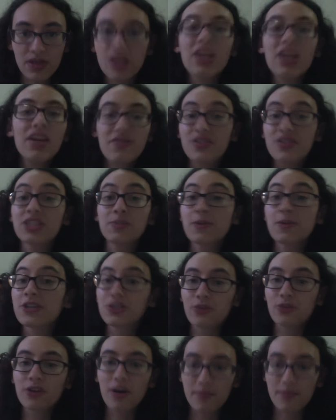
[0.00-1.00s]
If it's
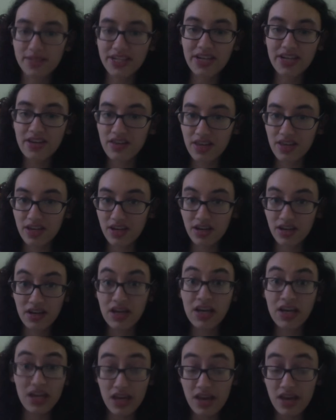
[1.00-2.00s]
supposed to accomplish anything.
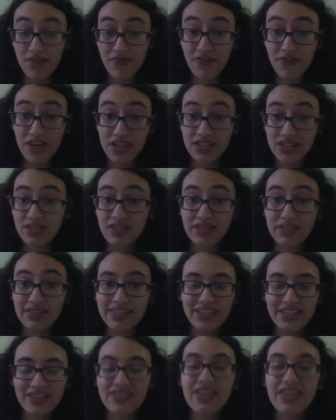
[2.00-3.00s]
If it's
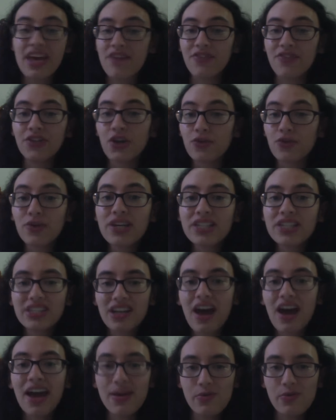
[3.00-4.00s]
just there for no
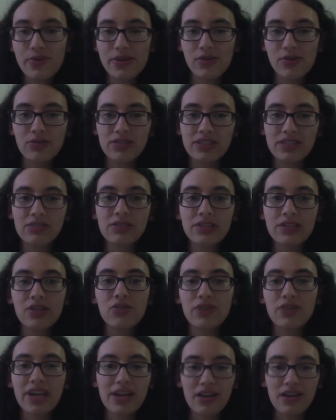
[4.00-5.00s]
reason, I will
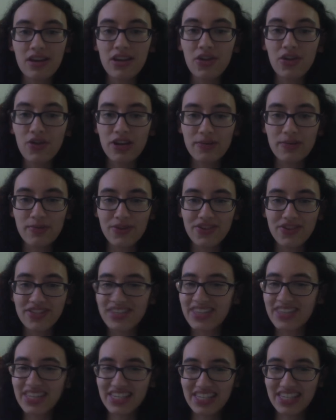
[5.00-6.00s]
still get annoyed because
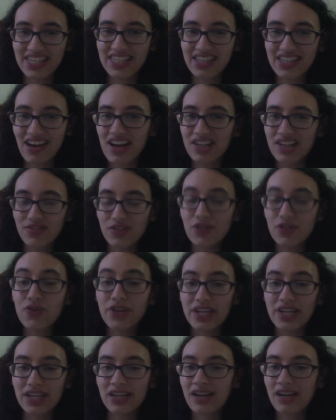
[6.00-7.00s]
this is kind of
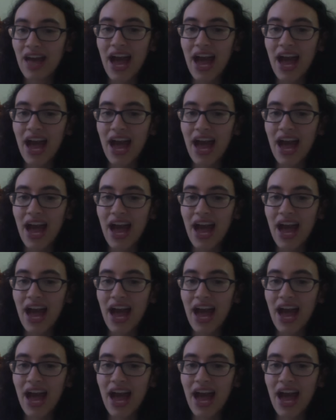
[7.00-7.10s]
annoying.